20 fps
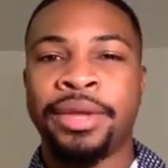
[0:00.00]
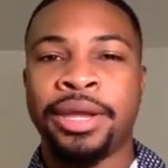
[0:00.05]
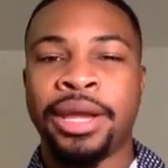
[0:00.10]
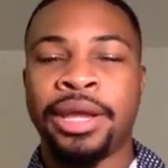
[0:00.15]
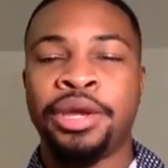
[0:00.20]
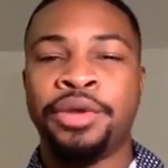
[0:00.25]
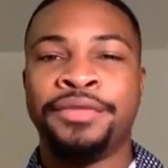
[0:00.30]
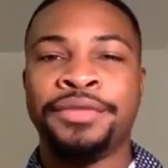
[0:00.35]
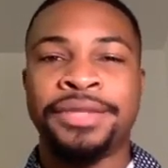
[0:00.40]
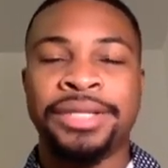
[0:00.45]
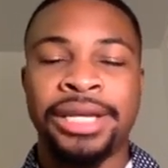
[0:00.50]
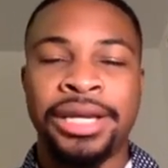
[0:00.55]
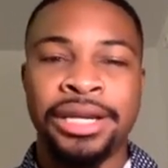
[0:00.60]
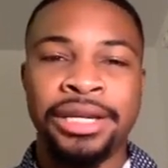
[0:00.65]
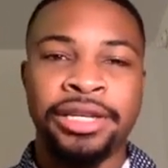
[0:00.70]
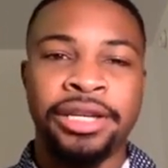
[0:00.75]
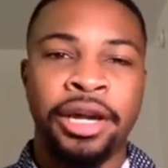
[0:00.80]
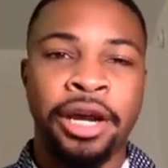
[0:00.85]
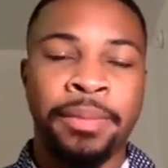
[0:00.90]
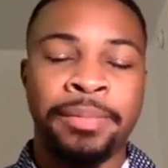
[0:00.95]
you've seen
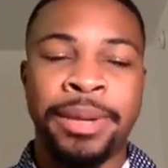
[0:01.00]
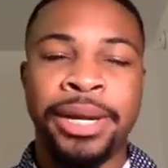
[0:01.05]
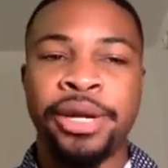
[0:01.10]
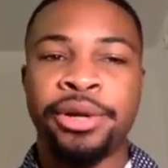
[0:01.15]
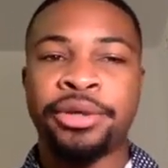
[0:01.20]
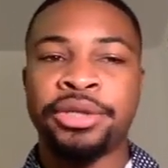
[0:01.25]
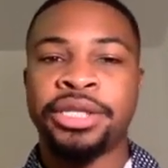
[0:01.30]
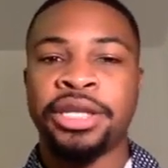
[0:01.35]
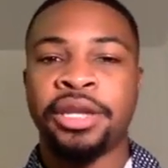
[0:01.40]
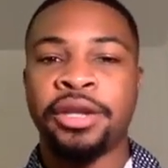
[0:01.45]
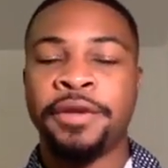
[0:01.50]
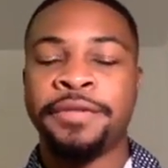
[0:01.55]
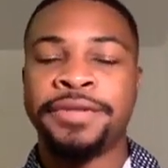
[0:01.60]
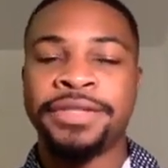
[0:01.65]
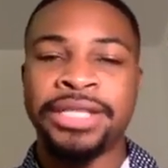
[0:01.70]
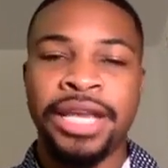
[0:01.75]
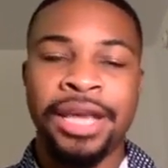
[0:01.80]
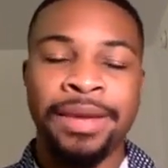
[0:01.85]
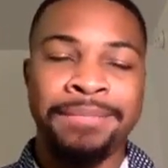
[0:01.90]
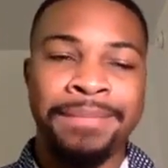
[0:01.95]
Doug Peterson, you've
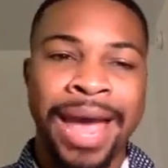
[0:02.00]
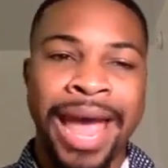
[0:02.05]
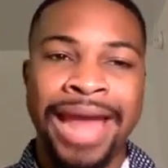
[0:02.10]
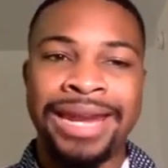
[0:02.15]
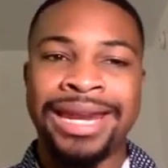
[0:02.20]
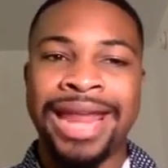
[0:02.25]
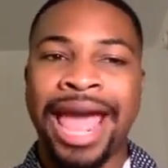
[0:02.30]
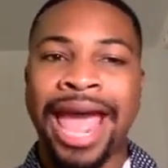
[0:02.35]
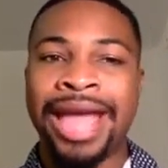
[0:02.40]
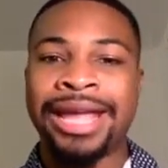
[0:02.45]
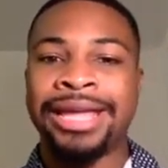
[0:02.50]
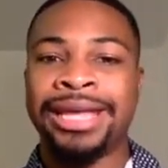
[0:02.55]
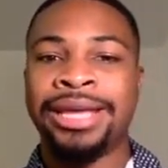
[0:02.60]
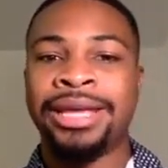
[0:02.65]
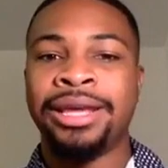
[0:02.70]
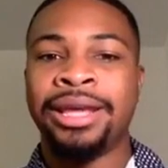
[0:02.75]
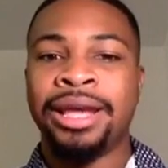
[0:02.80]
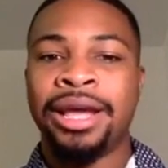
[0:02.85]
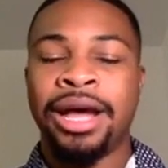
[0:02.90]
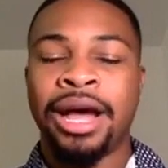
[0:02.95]
seen Matt Nagy
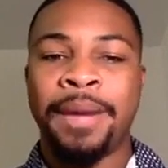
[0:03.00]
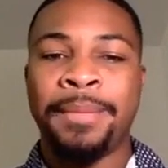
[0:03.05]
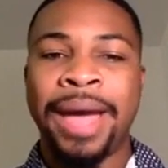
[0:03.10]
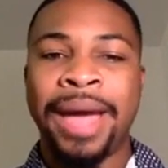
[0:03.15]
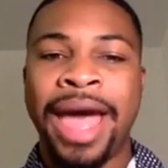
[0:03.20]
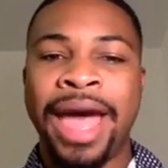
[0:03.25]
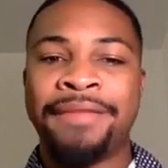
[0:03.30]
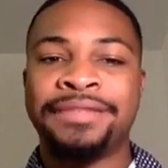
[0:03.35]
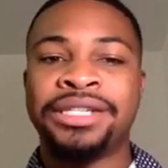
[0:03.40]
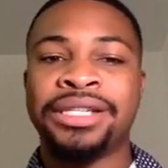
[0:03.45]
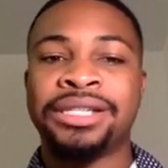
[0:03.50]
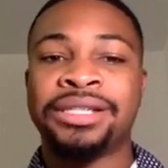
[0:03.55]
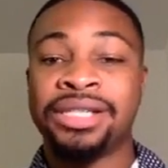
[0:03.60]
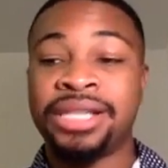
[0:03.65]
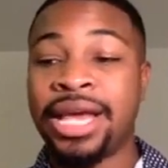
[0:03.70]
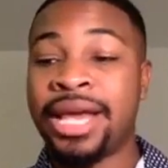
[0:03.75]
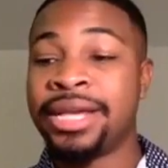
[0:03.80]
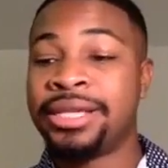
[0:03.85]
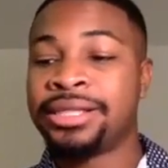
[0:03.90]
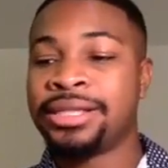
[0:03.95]
have
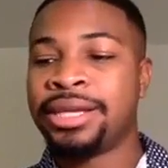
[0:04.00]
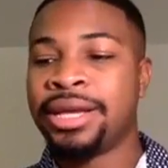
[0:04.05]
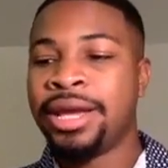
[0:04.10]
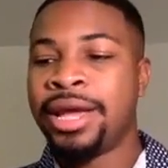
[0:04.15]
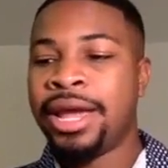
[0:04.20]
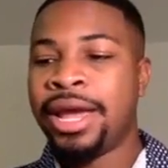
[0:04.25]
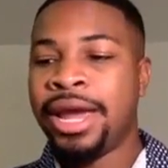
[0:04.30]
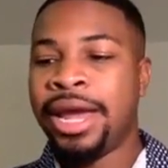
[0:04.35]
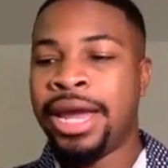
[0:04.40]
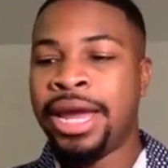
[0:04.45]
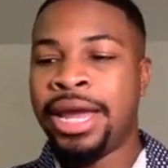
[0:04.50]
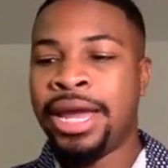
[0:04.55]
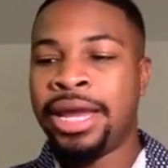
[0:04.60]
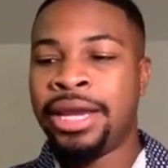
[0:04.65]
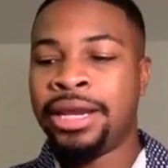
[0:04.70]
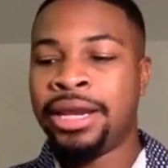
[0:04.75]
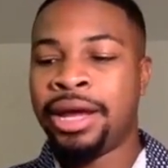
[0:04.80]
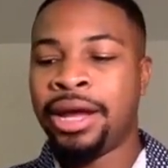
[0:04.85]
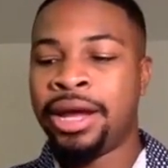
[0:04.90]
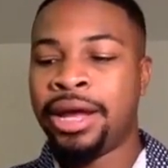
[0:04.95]
success,
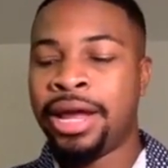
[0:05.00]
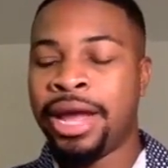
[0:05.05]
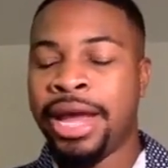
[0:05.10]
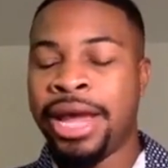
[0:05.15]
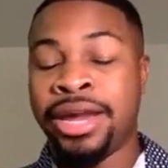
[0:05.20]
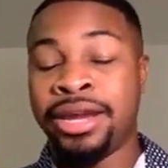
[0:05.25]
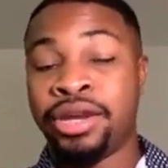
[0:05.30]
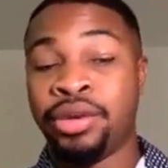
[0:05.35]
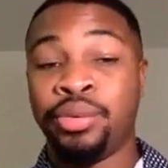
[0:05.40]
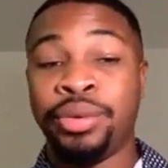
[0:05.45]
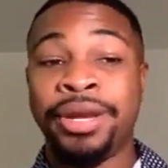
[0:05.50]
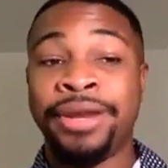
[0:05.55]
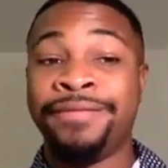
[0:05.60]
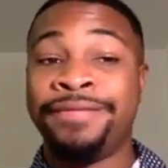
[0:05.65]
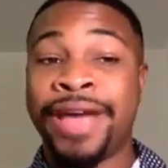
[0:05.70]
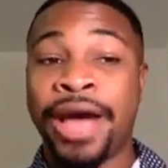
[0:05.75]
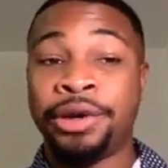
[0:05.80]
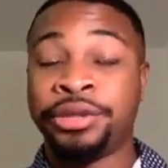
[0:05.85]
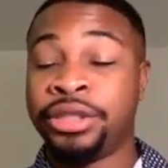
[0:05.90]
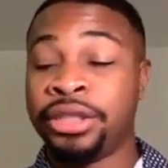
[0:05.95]
and Andy Reid
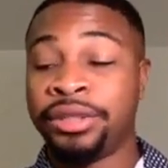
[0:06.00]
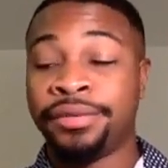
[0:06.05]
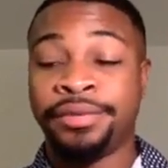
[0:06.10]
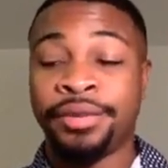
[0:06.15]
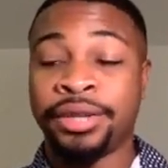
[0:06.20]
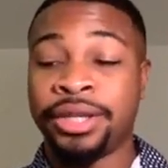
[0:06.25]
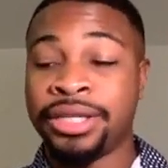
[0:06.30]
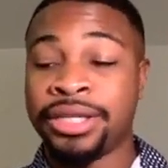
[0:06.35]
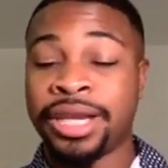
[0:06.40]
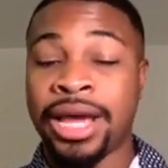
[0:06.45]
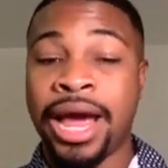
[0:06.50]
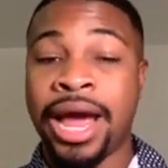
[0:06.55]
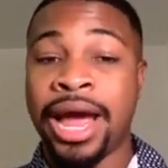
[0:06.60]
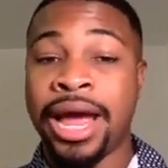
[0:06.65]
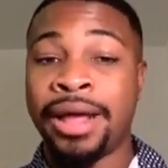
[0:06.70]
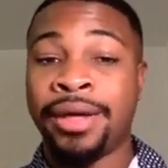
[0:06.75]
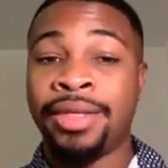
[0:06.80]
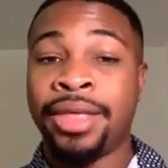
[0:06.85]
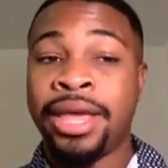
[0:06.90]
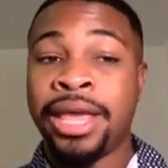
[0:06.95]
vouches for this
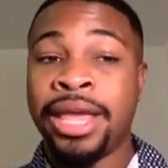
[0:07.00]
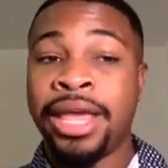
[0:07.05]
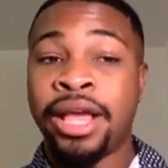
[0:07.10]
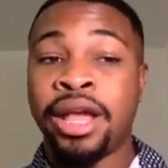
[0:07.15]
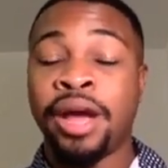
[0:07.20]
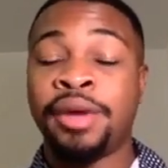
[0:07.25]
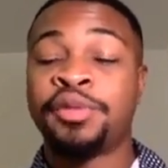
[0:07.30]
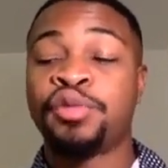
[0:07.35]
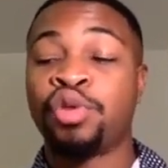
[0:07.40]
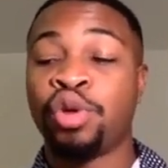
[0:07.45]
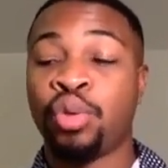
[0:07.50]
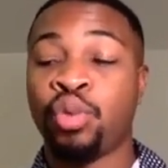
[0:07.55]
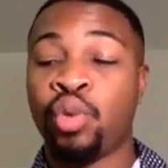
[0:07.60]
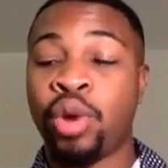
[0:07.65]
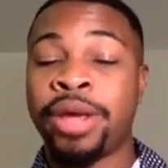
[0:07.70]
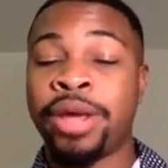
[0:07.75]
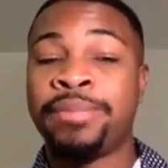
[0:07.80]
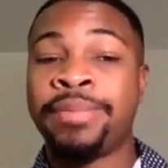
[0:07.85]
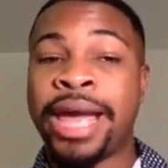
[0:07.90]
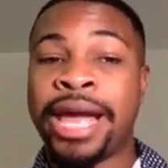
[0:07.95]
guy. He comes from a
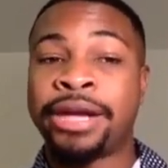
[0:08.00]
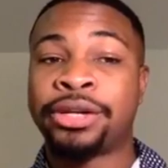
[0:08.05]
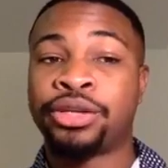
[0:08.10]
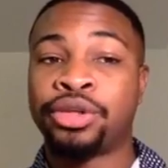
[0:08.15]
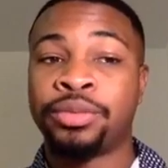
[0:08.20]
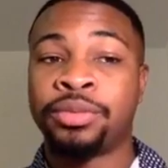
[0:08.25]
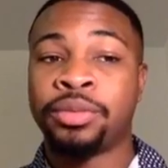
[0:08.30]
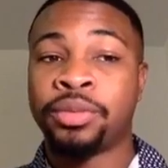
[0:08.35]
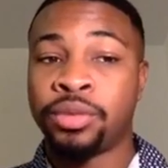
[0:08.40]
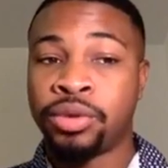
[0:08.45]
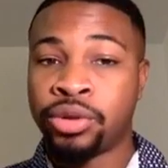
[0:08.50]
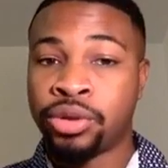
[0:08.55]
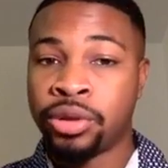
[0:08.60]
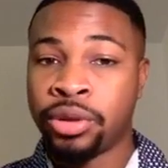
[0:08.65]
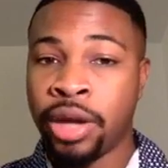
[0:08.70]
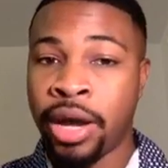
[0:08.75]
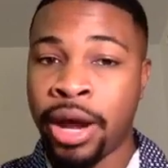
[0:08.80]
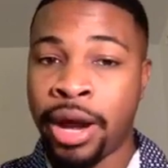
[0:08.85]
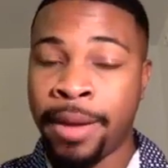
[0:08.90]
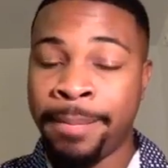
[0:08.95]
running back
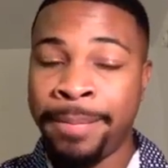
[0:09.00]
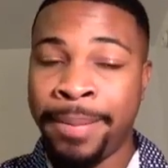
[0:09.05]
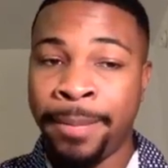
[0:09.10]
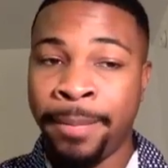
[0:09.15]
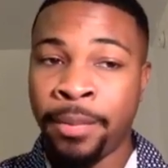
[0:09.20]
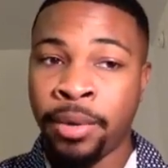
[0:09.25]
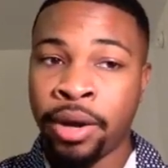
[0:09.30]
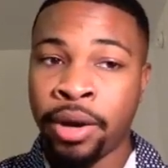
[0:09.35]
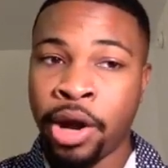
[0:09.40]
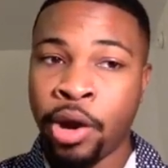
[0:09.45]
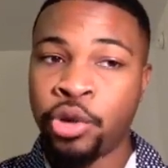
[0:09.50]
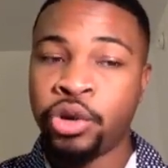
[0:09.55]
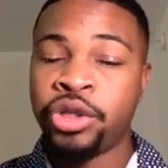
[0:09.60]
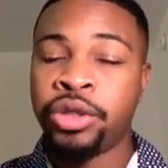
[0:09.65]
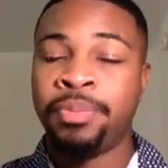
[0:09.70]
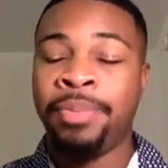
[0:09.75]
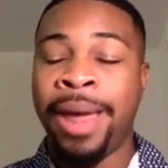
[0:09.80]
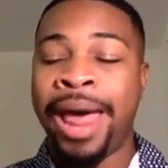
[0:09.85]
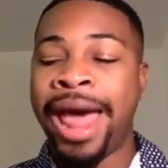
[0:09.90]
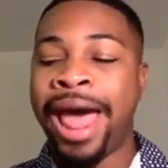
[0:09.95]

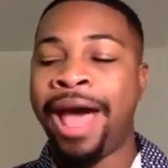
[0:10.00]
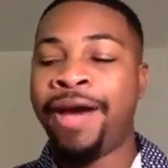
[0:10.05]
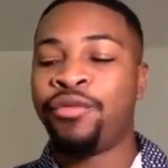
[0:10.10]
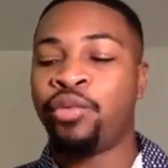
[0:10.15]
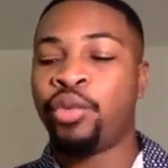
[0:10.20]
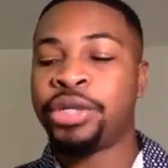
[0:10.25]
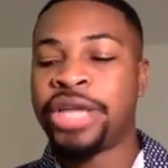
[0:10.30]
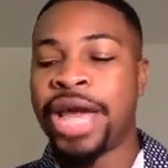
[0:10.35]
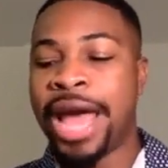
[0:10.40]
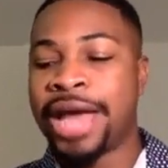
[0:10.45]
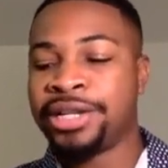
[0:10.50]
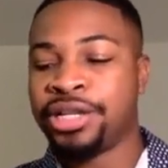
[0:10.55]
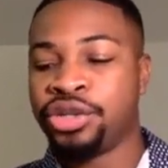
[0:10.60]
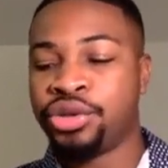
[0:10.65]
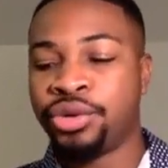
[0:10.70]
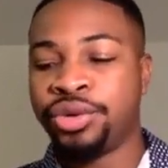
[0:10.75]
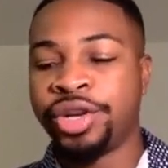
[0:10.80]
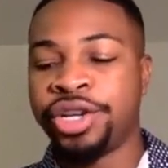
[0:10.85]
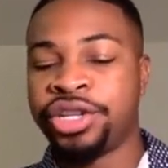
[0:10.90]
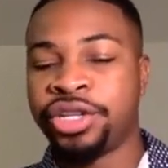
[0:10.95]
coach path, which hasn't
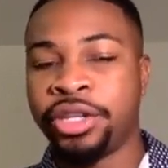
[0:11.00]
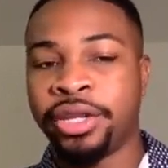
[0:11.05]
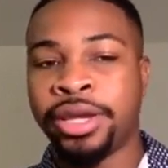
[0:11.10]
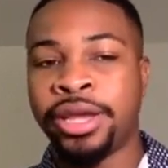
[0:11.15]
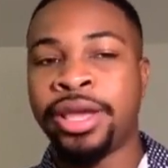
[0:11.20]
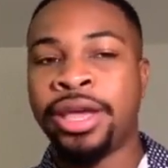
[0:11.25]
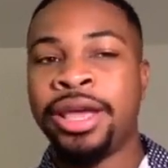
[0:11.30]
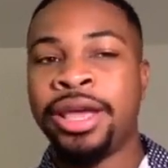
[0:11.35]
traditionally,